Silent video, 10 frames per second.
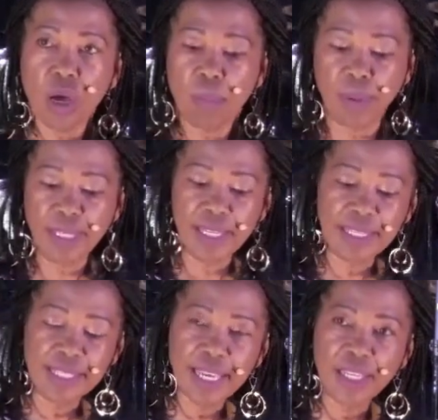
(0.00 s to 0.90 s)
But then
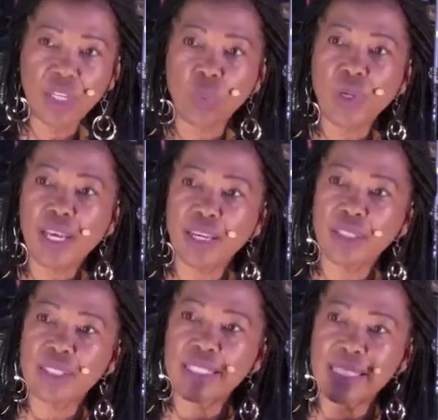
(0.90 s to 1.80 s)
it's saying here, we got to
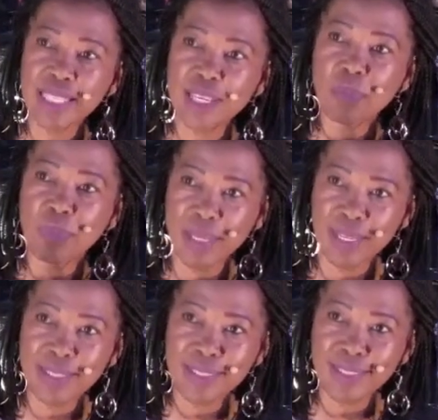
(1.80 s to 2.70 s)
seek
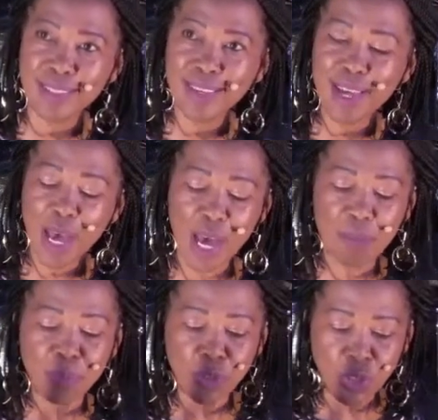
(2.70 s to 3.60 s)
peace
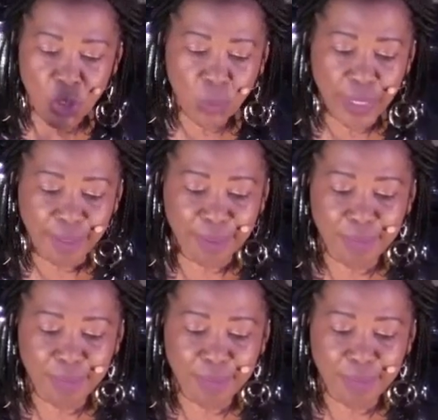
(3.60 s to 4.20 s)
and pursue it.